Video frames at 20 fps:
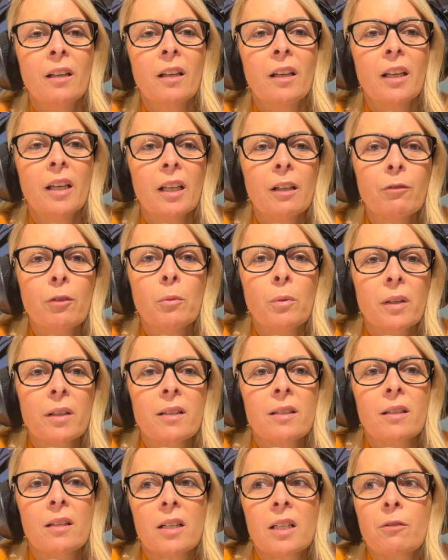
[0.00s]
everyone
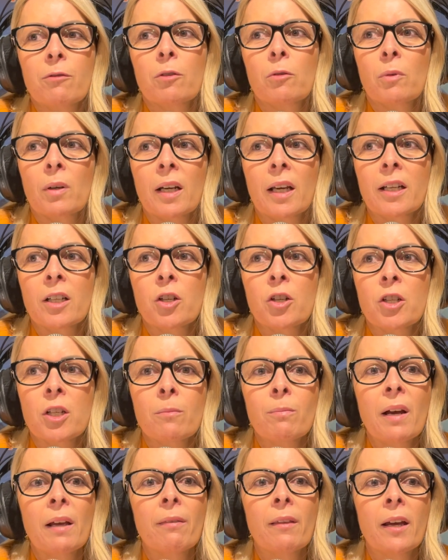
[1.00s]
is in a different
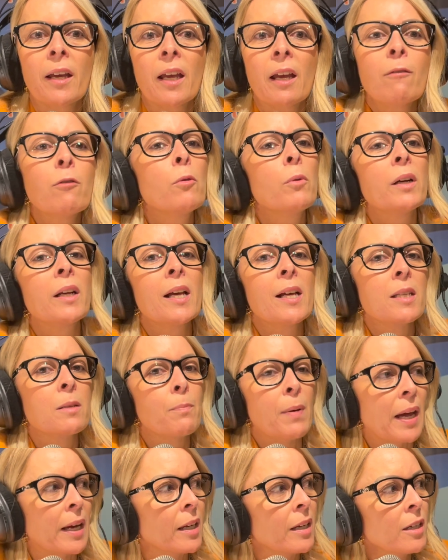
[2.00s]
relationship, and everyone has
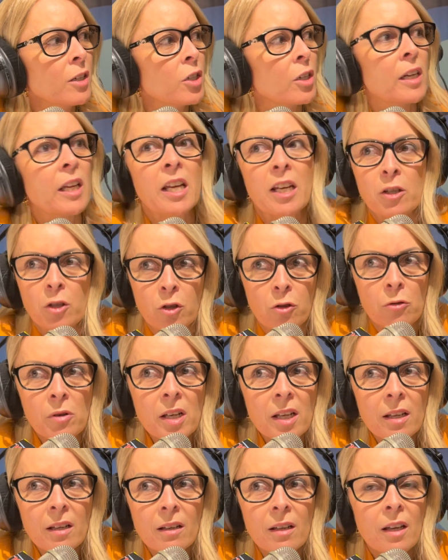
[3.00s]
baggage and history,